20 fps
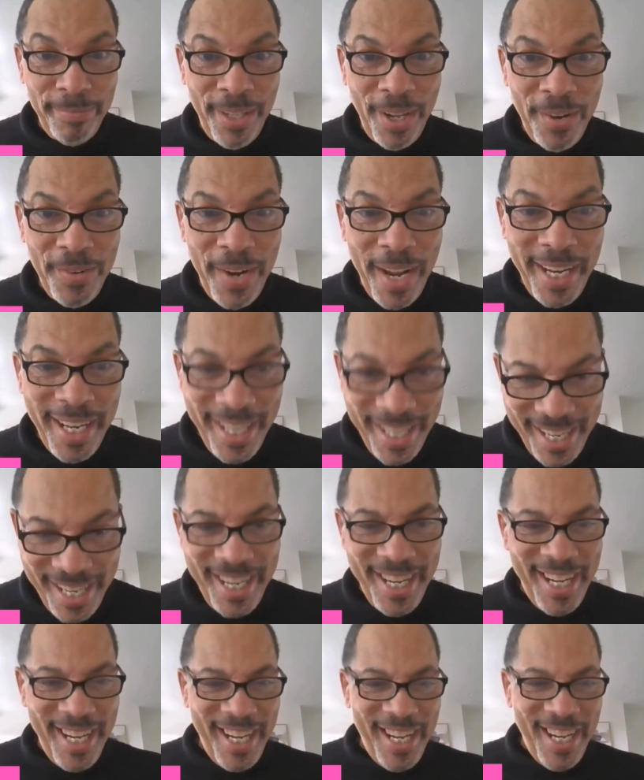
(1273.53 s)
All right?
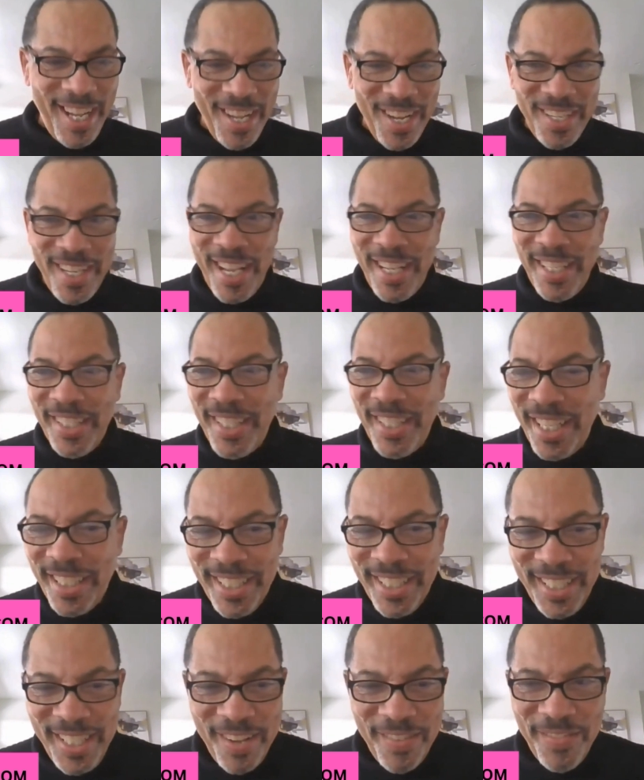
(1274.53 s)
Okay, so
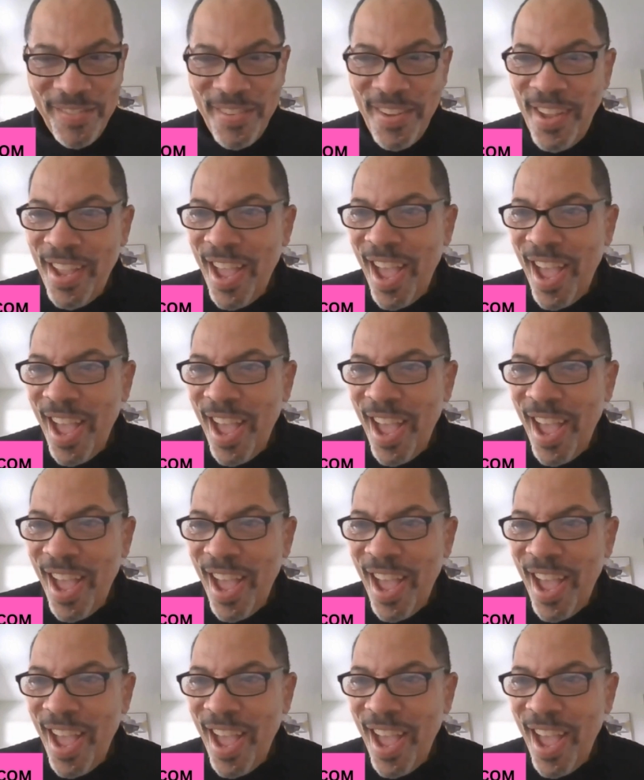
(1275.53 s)
that's enough.